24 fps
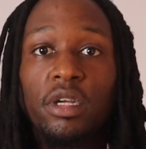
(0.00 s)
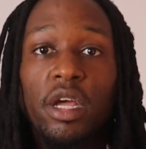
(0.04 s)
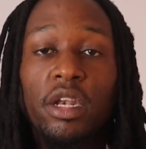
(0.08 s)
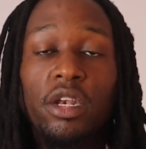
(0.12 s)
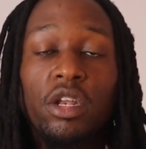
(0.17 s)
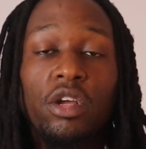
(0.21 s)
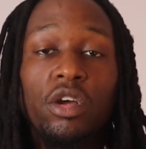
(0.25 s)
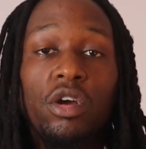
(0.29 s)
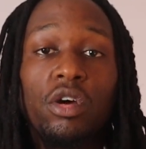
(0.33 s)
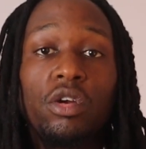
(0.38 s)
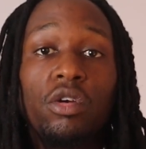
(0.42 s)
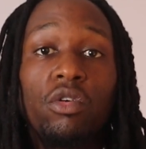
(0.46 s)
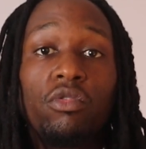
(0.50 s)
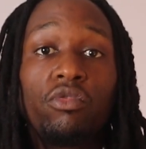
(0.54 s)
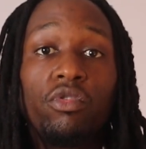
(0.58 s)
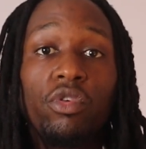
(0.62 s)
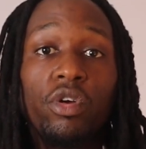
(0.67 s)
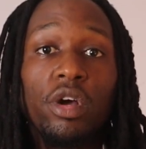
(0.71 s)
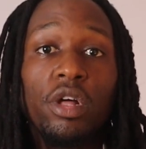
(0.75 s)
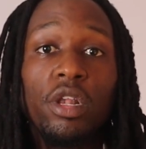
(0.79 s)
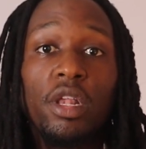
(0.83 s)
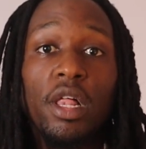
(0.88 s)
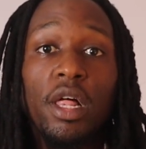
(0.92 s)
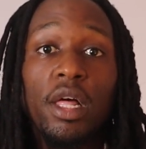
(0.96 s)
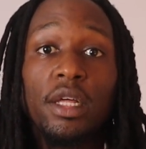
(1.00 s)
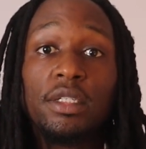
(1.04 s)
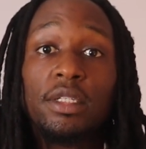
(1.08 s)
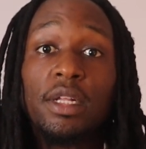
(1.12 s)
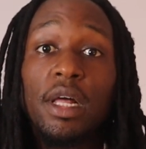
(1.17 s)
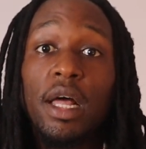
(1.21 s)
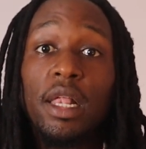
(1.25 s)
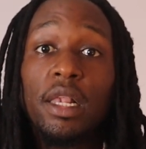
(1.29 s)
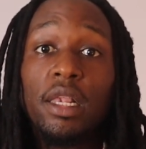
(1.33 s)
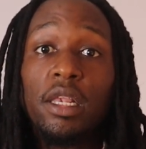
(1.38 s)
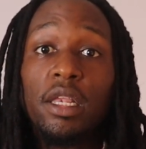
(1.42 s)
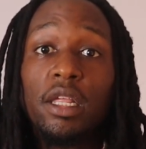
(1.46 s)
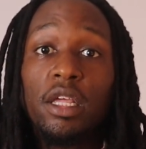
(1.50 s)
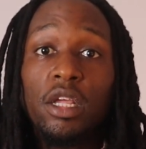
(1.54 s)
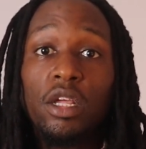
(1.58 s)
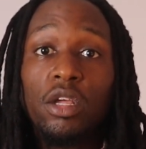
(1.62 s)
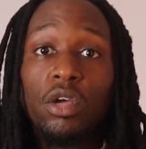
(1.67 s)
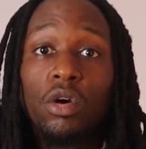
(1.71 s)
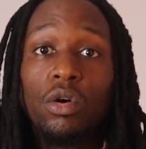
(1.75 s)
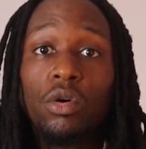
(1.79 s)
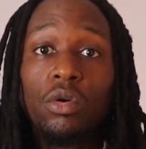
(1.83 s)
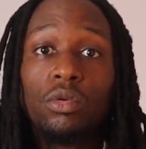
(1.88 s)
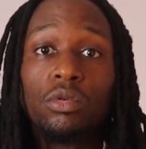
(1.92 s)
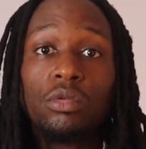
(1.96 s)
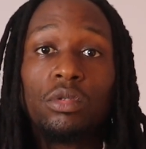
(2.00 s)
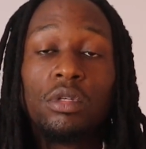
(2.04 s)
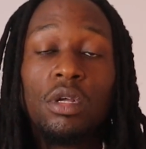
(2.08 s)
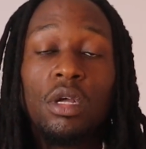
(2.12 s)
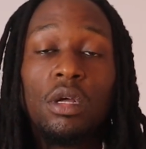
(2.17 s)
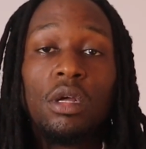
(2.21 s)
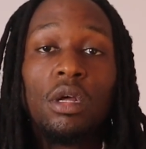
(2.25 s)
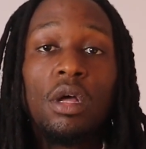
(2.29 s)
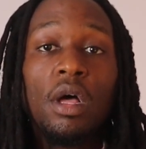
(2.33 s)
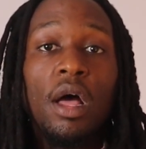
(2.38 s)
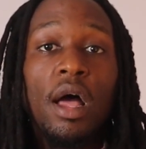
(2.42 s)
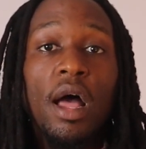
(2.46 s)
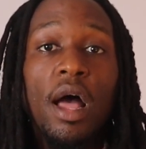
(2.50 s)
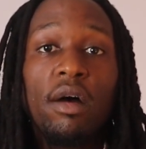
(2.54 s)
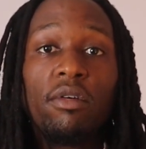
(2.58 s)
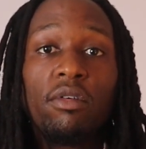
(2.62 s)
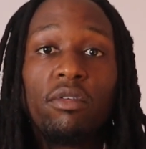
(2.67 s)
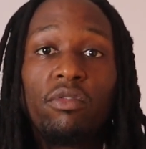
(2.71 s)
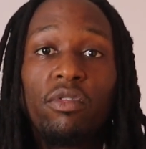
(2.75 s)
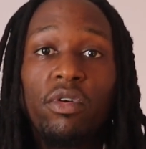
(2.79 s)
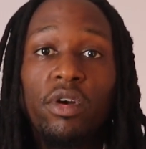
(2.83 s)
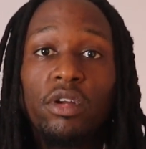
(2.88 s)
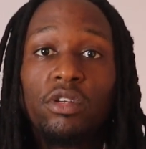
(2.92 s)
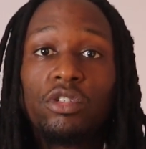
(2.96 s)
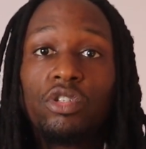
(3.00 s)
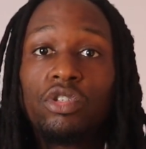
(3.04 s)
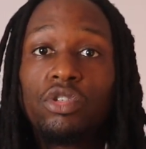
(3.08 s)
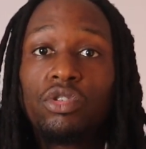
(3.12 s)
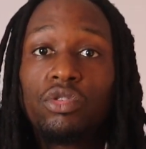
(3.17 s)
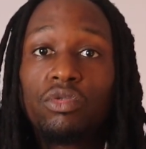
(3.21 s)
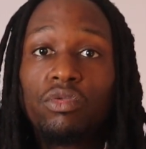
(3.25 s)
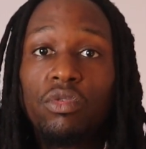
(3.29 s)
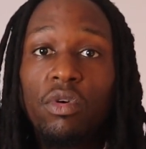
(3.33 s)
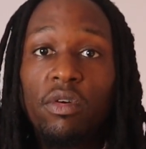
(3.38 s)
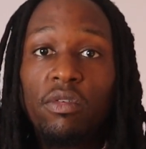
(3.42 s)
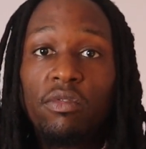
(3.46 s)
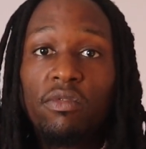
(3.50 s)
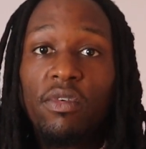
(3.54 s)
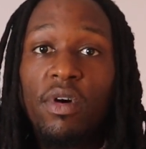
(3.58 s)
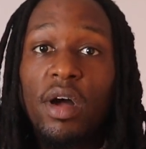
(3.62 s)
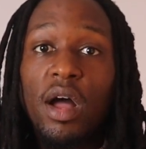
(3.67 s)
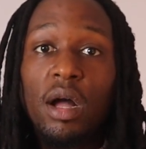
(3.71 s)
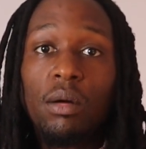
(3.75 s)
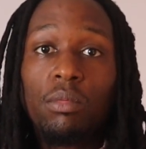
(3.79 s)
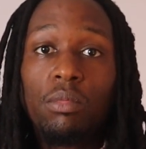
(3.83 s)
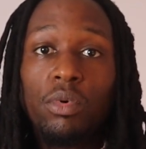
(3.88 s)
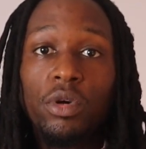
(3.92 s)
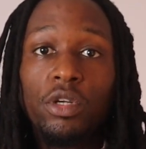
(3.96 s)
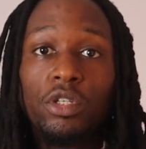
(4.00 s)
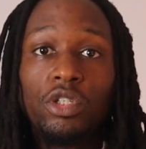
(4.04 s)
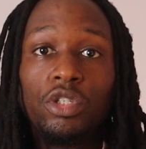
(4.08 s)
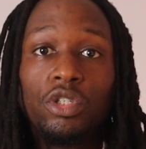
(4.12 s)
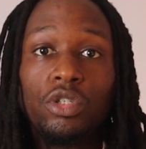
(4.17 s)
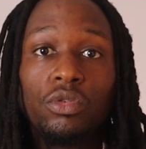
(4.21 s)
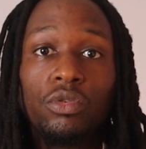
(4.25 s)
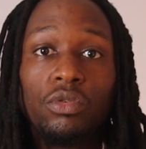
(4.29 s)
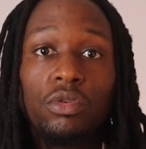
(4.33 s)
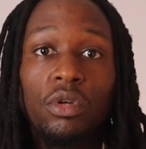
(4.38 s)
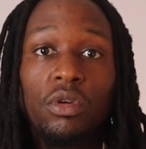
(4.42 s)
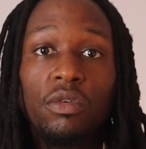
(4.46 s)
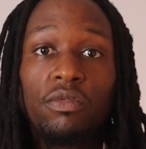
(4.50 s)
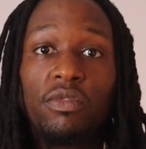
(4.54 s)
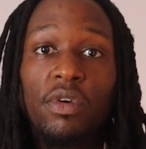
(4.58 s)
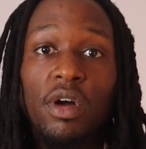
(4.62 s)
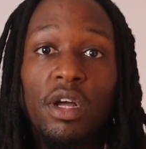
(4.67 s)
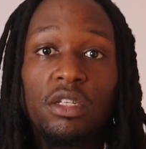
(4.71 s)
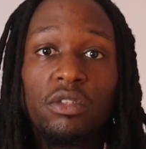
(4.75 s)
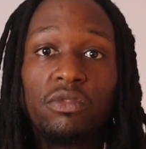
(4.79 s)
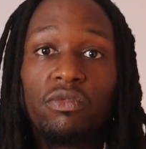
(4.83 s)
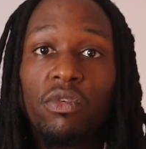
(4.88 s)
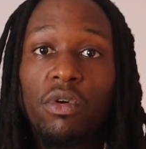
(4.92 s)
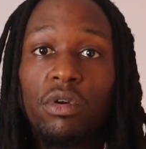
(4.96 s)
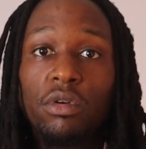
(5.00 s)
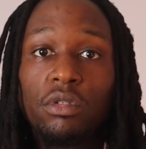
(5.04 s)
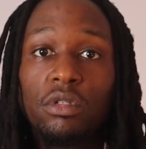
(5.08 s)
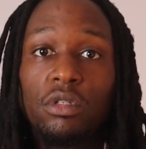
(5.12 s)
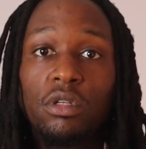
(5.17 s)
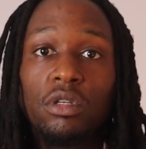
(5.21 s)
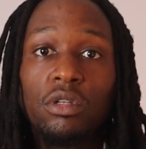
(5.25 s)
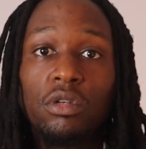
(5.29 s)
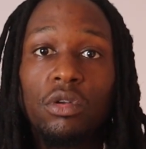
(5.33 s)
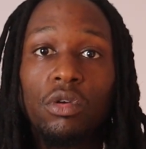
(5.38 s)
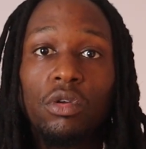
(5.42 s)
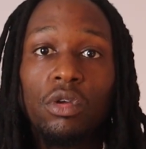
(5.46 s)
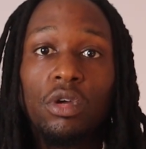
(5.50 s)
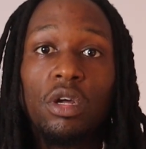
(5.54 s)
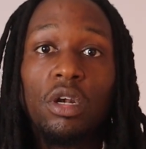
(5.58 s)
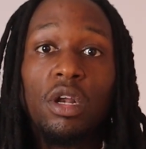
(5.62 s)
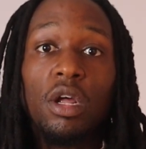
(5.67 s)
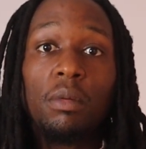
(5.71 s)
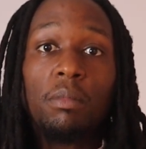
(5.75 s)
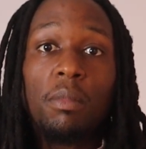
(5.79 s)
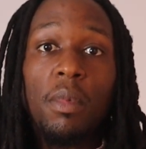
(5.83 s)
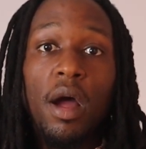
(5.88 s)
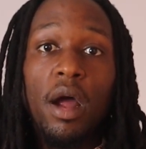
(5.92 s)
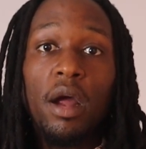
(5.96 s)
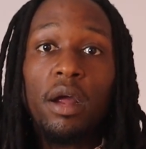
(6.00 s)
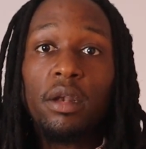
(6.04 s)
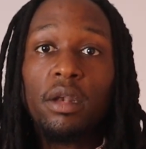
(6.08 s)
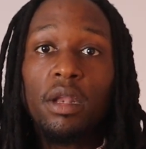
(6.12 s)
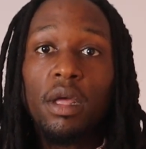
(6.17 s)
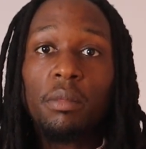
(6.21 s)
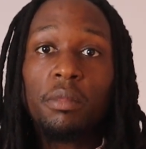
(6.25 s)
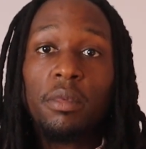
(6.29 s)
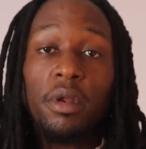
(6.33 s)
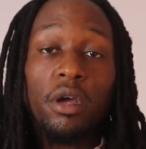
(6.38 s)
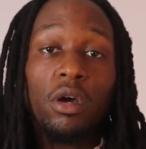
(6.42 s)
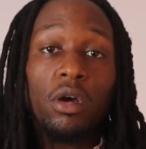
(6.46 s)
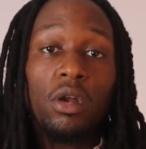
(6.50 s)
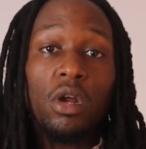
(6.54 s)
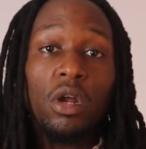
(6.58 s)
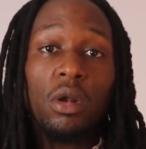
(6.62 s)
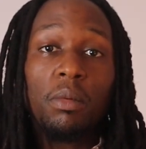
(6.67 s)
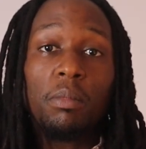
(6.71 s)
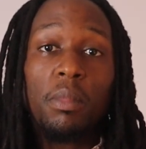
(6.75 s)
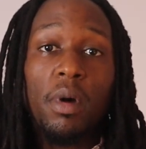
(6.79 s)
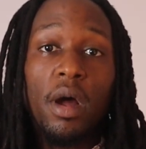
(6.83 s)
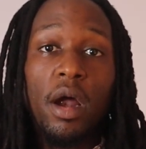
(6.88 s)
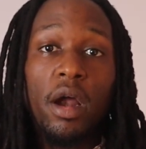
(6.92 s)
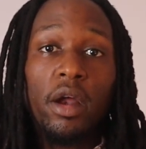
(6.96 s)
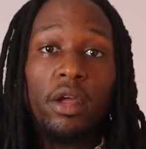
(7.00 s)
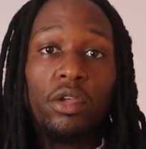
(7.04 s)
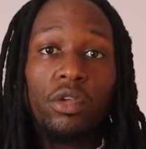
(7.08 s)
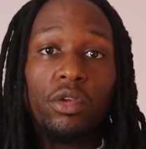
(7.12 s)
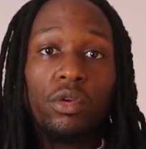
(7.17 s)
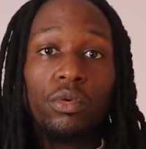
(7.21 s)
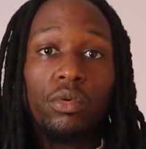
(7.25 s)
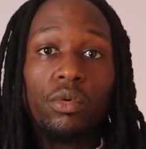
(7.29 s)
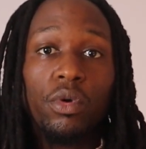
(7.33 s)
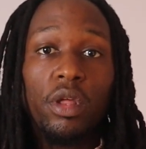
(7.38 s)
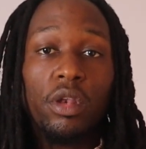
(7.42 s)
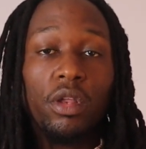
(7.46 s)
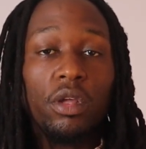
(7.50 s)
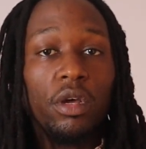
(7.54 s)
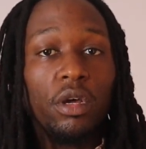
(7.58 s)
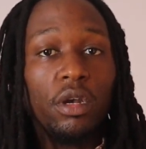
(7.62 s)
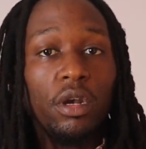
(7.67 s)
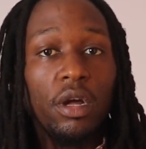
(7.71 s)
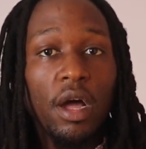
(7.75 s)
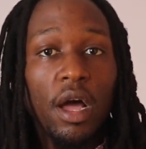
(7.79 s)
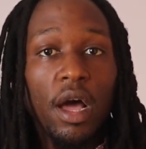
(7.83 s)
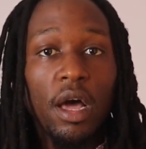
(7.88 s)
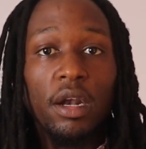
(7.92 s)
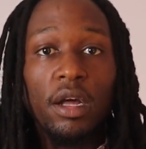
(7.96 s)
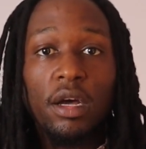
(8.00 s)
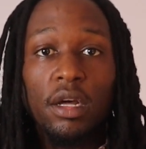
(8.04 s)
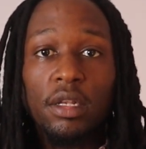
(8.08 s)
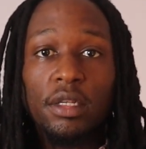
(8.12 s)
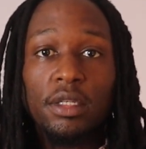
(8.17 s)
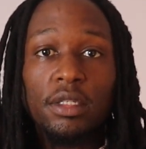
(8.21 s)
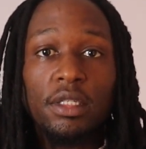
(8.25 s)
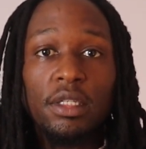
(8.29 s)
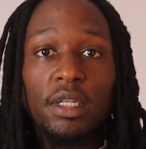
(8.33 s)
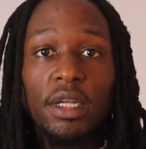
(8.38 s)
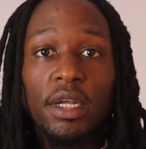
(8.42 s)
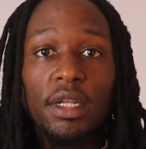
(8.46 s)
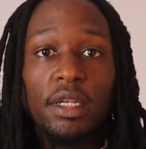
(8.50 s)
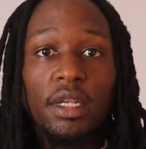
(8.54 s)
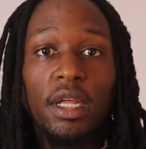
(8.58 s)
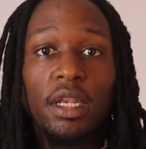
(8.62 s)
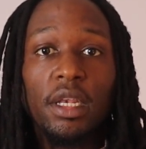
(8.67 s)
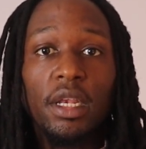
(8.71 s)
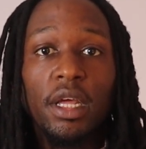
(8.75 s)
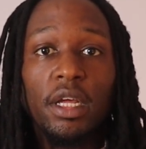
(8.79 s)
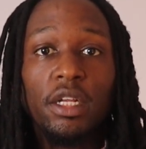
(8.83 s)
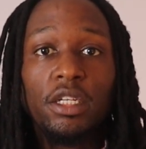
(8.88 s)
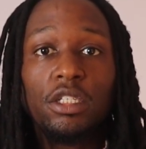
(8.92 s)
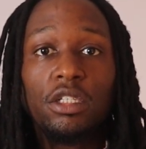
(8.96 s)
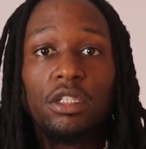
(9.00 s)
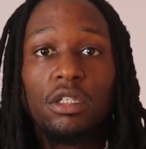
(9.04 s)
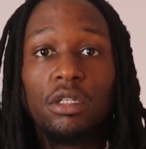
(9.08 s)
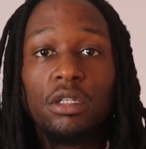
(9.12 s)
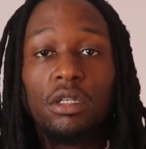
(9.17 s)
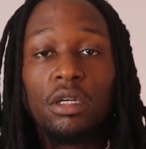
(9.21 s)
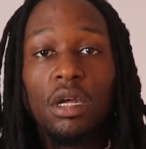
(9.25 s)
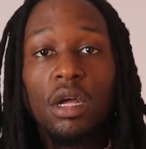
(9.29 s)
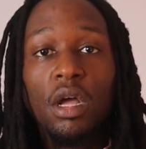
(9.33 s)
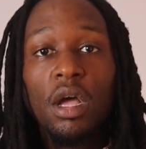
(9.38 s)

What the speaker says: And you're going to realize that Leos have a very strong vibe with you and vice versa. You know, you're going to admire them, they're going to admire you, and you're going to kind of understand their nature.